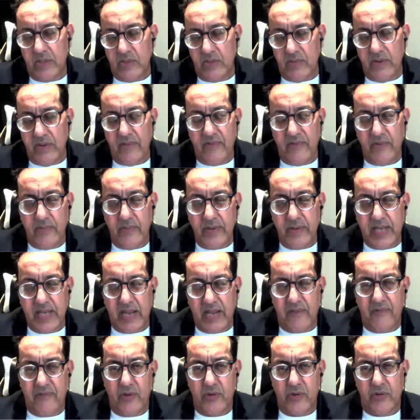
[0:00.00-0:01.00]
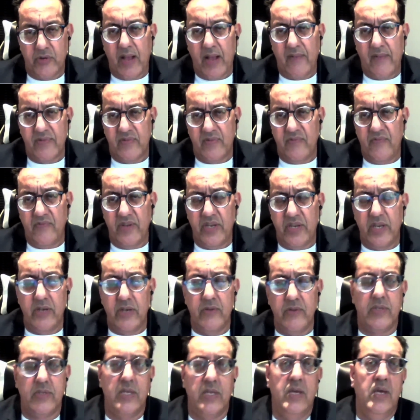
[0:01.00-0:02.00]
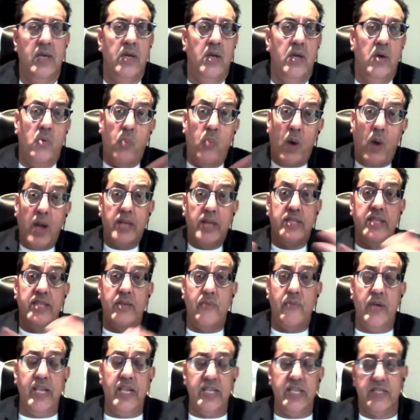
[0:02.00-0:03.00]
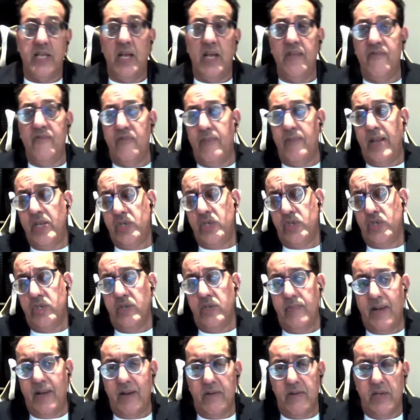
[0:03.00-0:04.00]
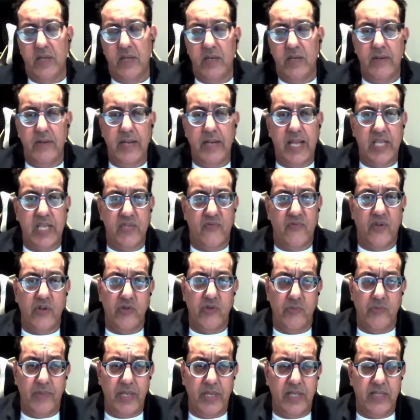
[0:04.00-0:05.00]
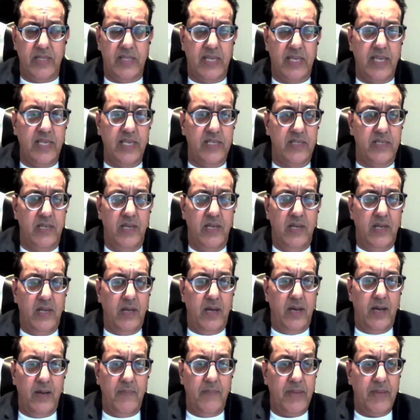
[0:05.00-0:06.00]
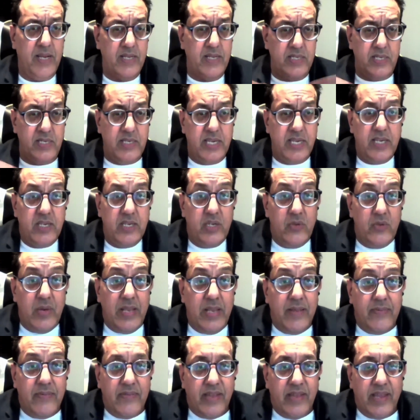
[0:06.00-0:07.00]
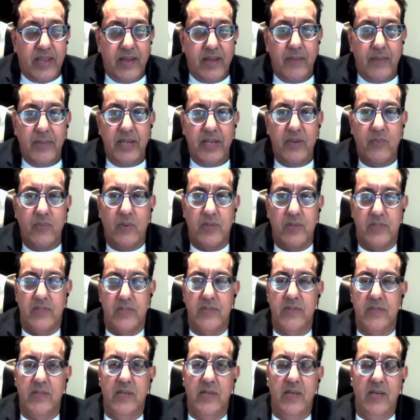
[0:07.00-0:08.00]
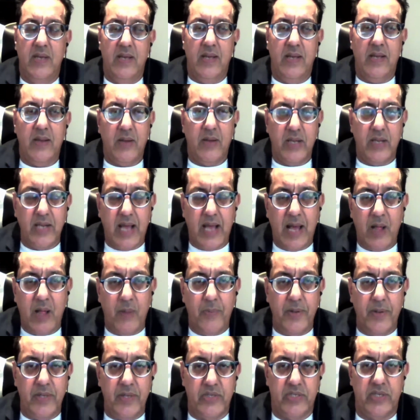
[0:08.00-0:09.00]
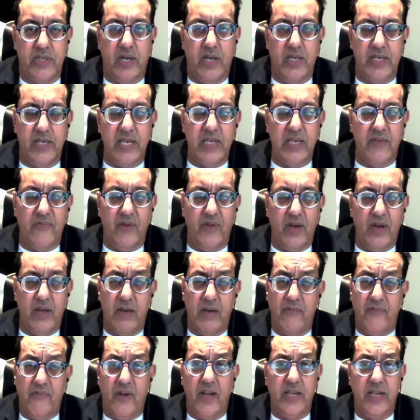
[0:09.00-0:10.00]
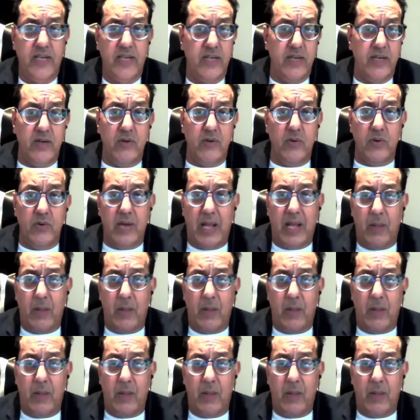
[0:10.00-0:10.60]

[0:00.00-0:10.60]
the river and take photographs and videos? Why did they release that information about her alleged vulnerabilities? Uh, because it didn't do anything. I mean, it wasn't going to help us identify her, find her, or